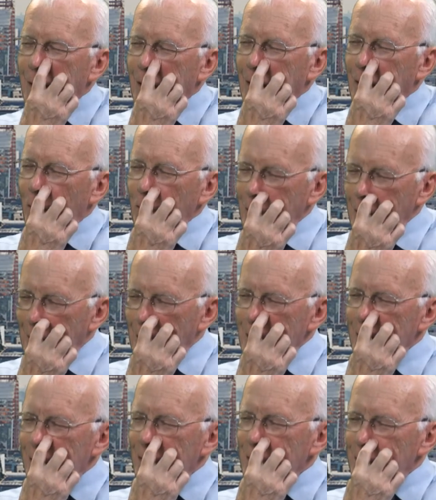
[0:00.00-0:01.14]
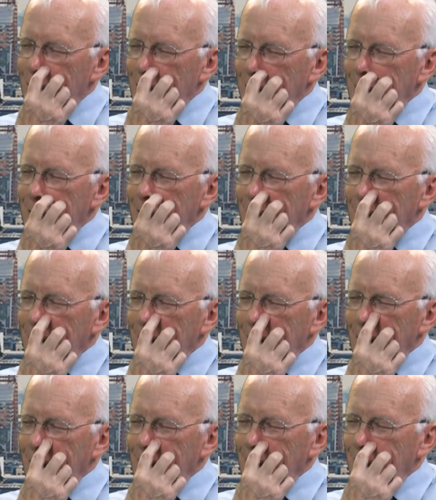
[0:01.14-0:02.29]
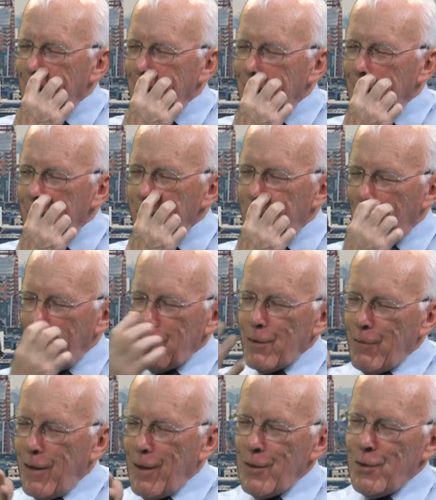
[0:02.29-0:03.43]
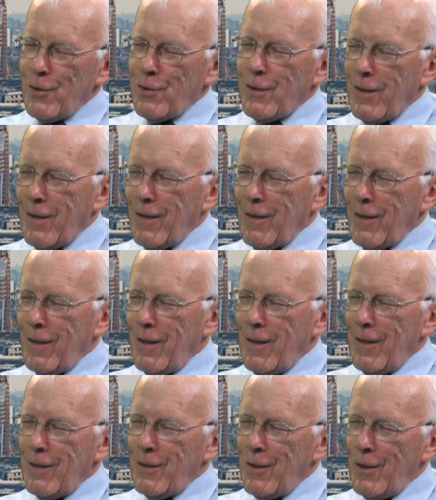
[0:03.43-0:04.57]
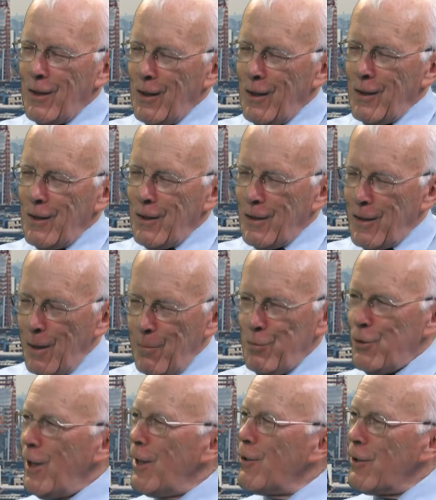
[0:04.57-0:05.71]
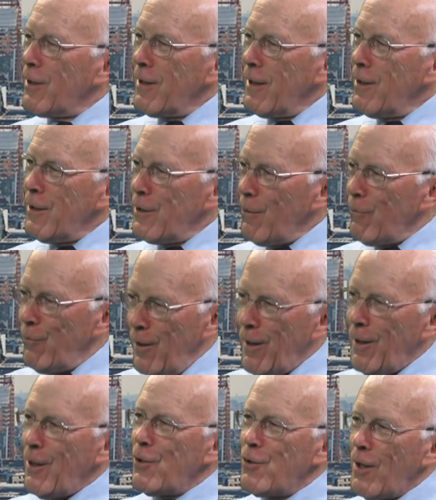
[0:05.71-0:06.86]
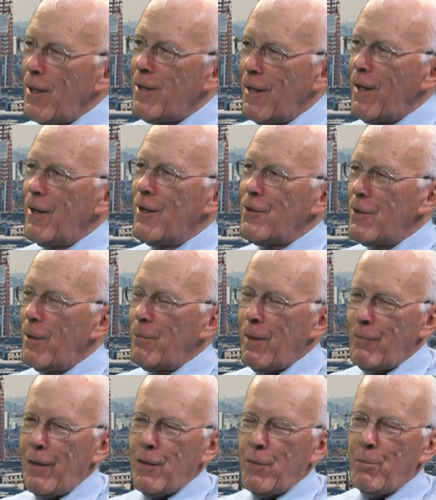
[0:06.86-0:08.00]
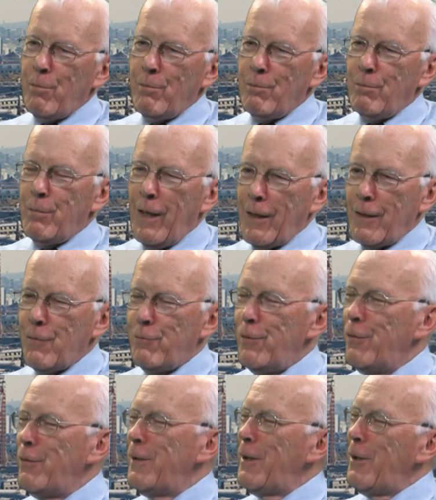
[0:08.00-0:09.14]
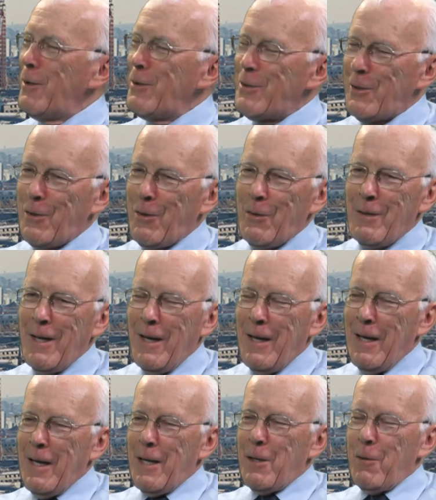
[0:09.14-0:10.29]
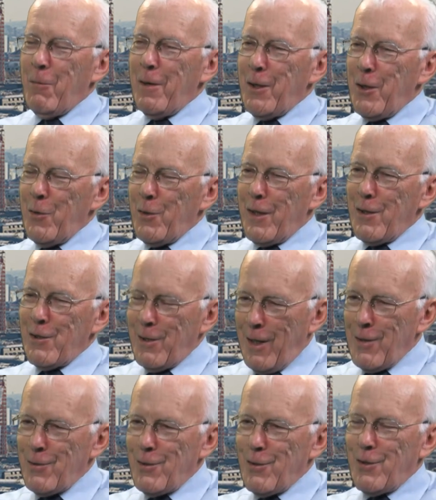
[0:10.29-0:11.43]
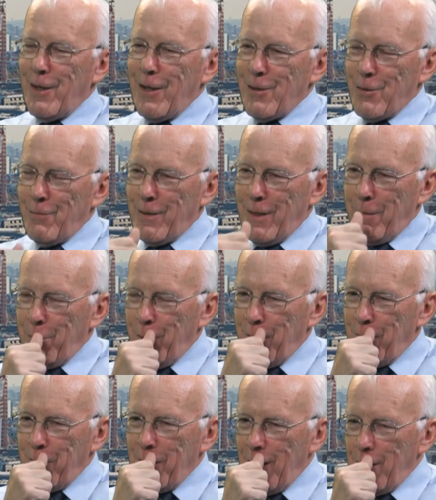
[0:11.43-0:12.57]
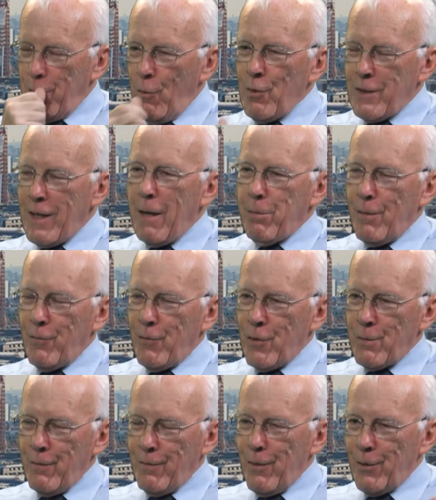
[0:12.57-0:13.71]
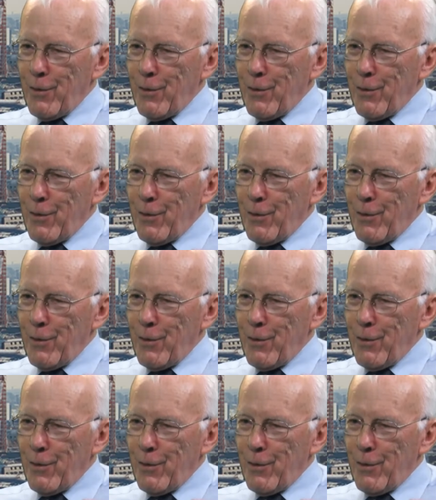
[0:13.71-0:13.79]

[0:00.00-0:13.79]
and gas industry, part of energy certainly, keeps changing. It's a very exciting industry. I mean, if I go back to 50 years ago, the way the UKCS has changed over that period of time. But what's happened, of course, we've now got